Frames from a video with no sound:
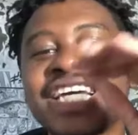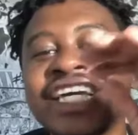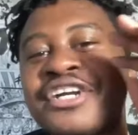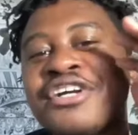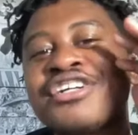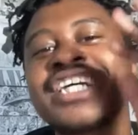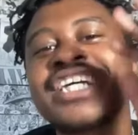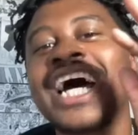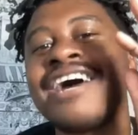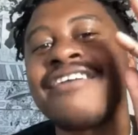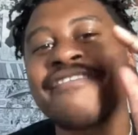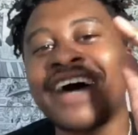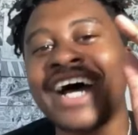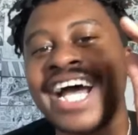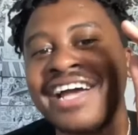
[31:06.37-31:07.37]
like your
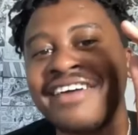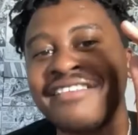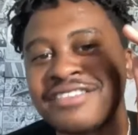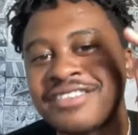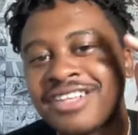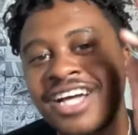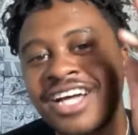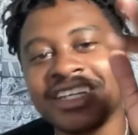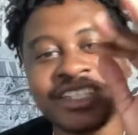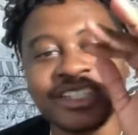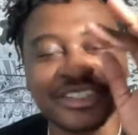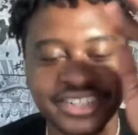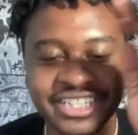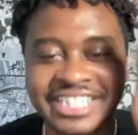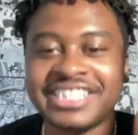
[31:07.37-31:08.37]
top five Lana
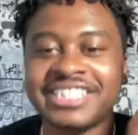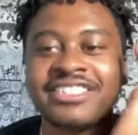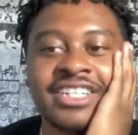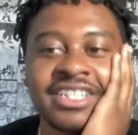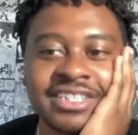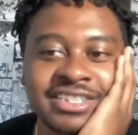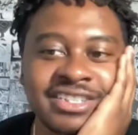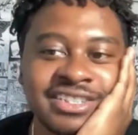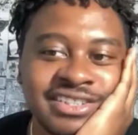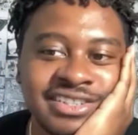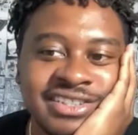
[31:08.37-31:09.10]
Del Rey songs?